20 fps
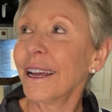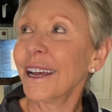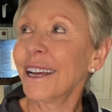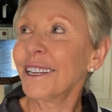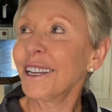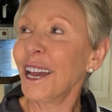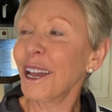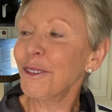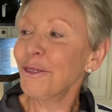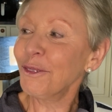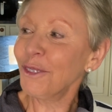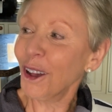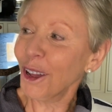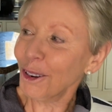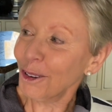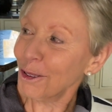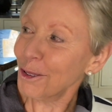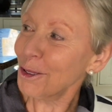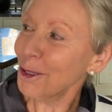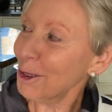And I
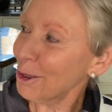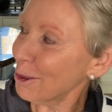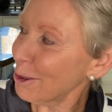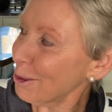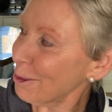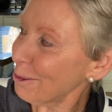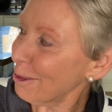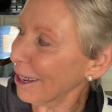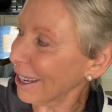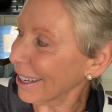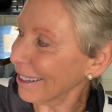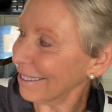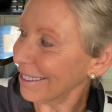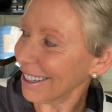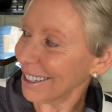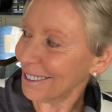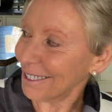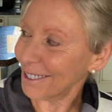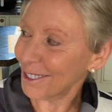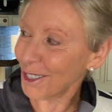follow you in the
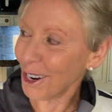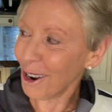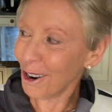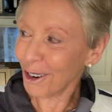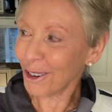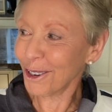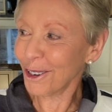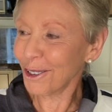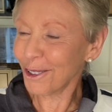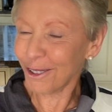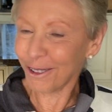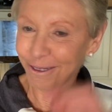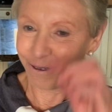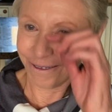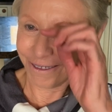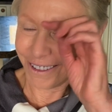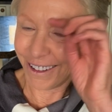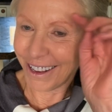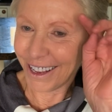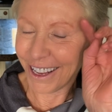darker
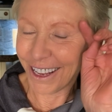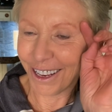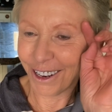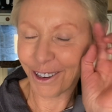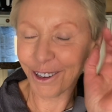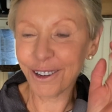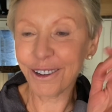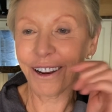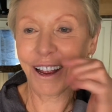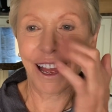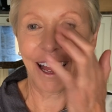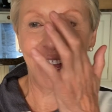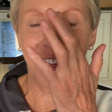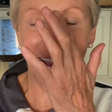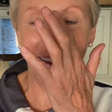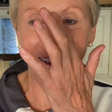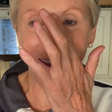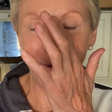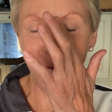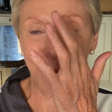here
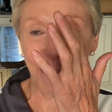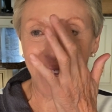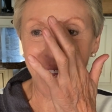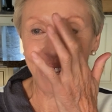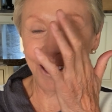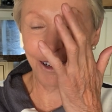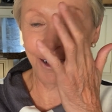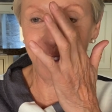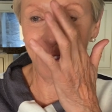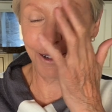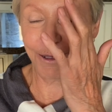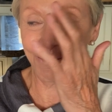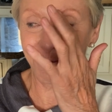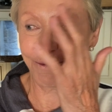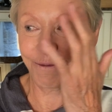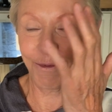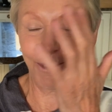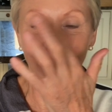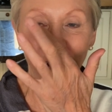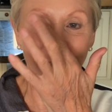and the paler
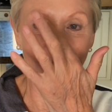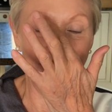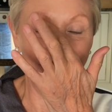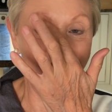one